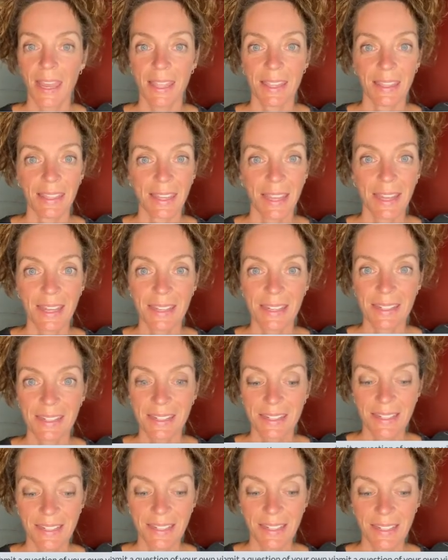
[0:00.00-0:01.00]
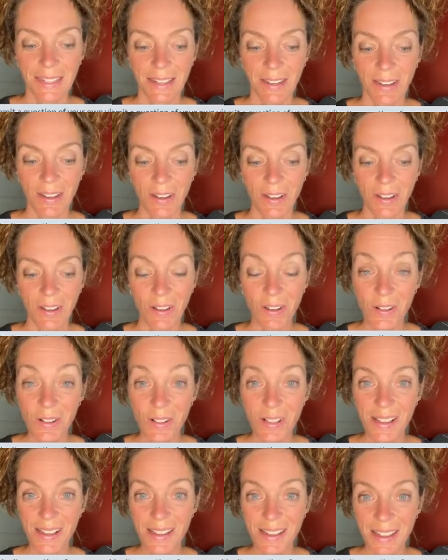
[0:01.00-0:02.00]
And that is
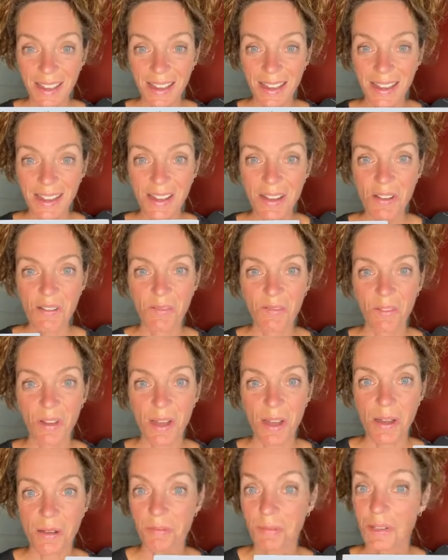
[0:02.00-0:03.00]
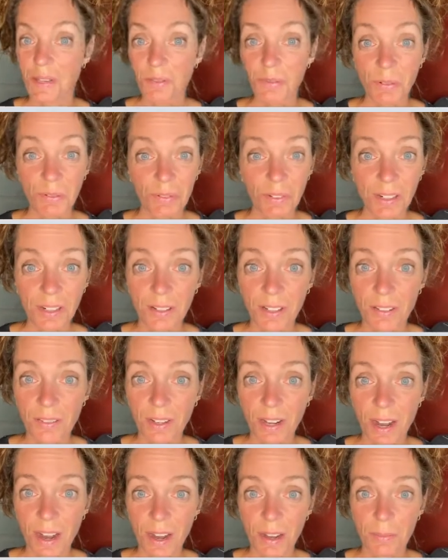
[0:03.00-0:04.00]
all I have. Please feel free to leave a
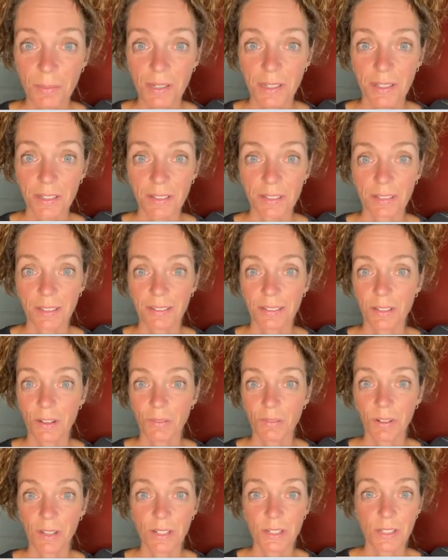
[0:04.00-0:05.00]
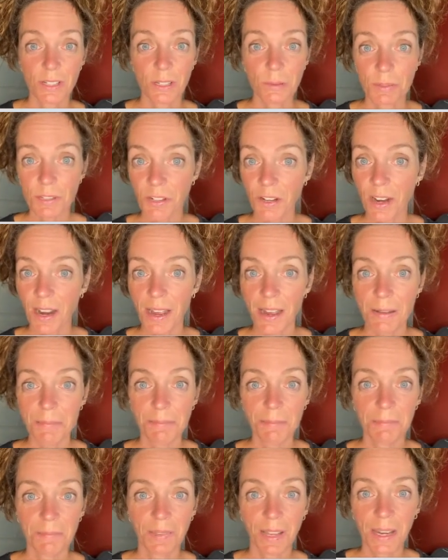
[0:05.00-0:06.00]
comment. Don't forget to subscribe,
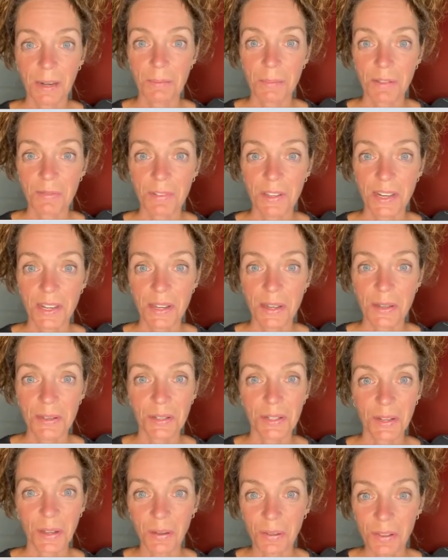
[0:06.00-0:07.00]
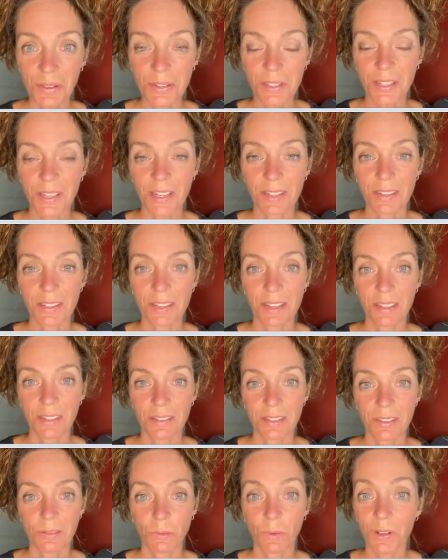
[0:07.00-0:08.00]
like my videos, all those things.
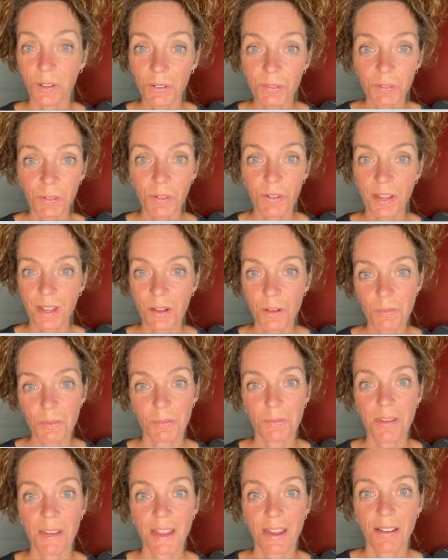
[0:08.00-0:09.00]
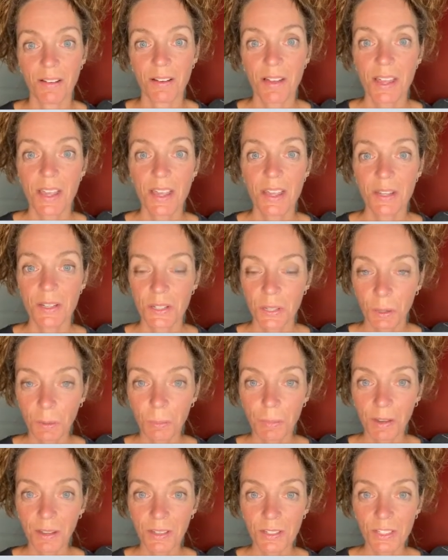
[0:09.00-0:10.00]
It's wonderful. It helps me out so
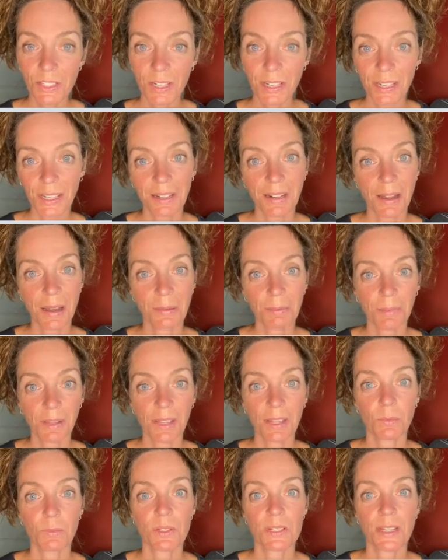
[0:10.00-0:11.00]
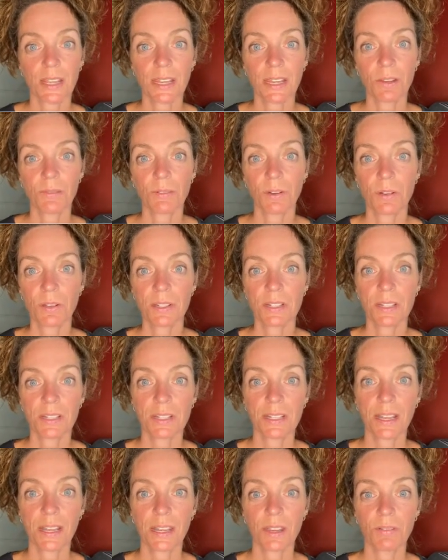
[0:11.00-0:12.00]
much. Again, I'm Lynn with Psychic Focus at
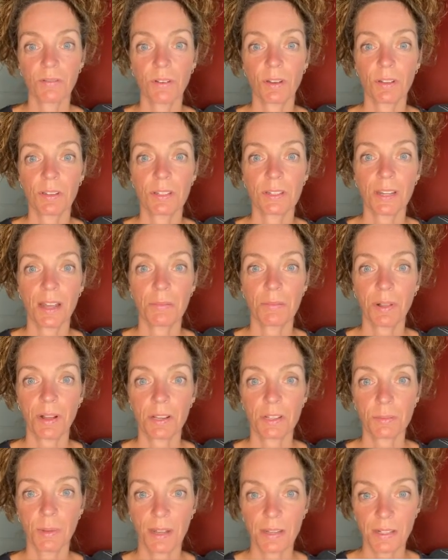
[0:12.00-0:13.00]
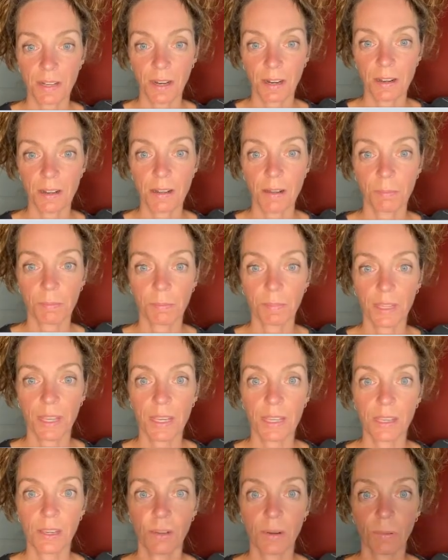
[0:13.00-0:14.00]
psychicfocus.blogspot.com.
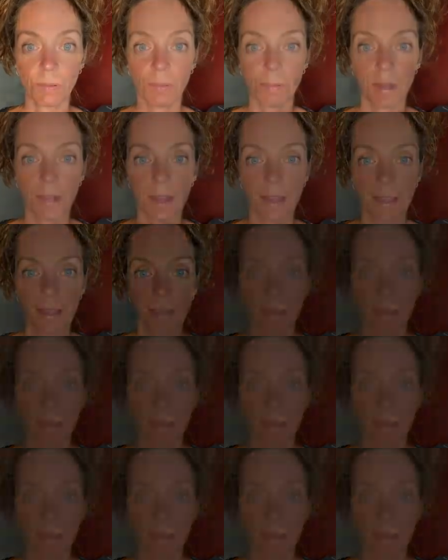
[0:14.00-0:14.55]
Thank you. Bye.